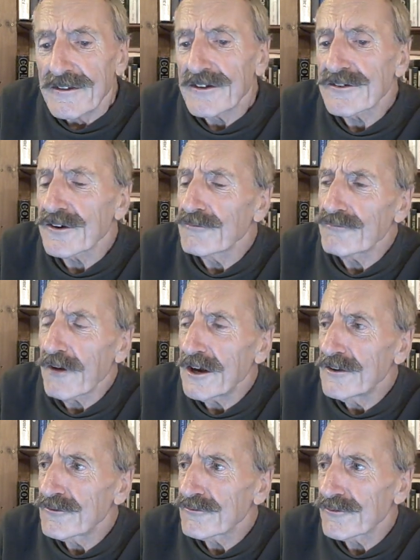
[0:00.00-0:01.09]
This can
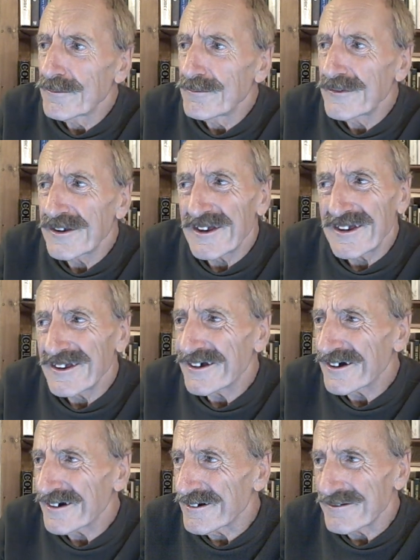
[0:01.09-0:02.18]
range from the
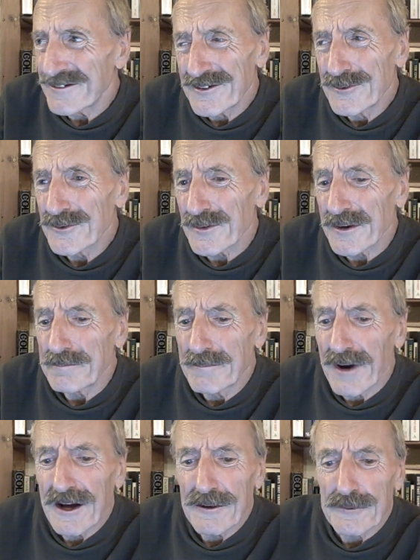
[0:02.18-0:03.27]
uh, usually
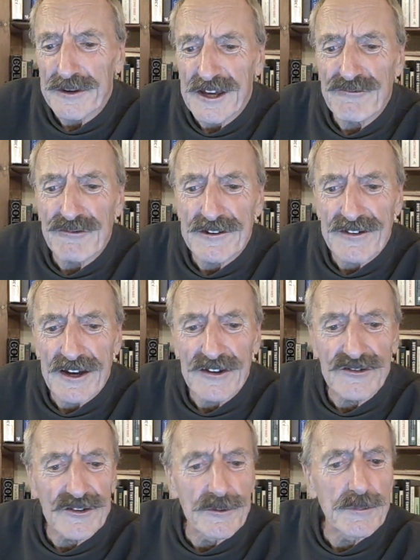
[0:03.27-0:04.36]
mild
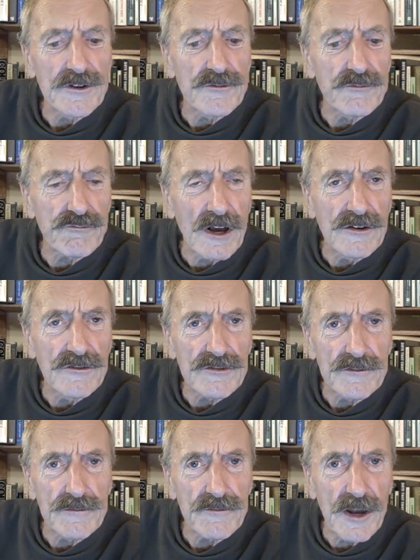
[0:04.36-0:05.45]
irritation which French
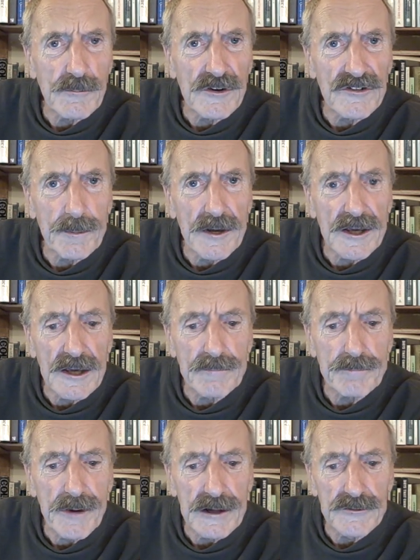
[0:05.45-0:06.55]
and Flemish
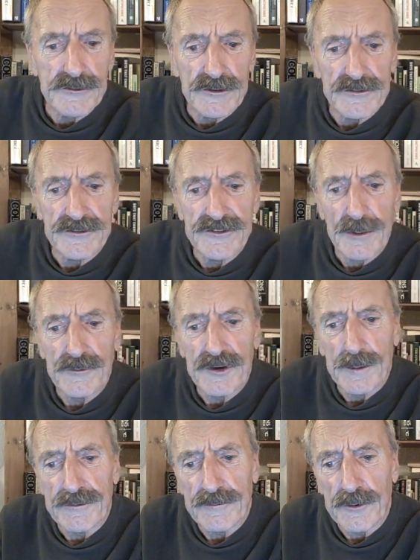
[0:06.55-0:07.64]
speaking Belgians
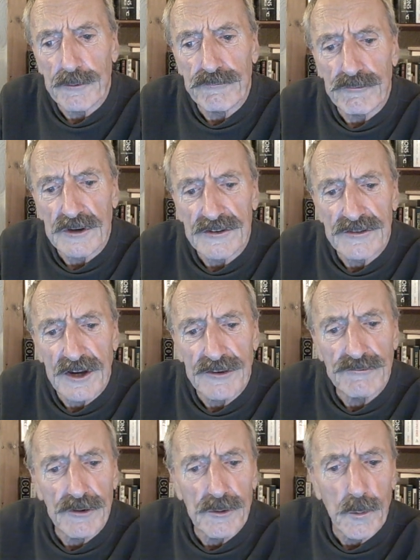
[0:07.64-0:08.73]
sometimes feel for each
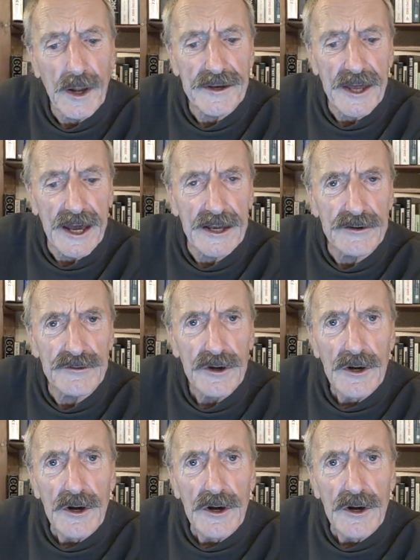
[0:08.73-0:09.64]
other on the one hand,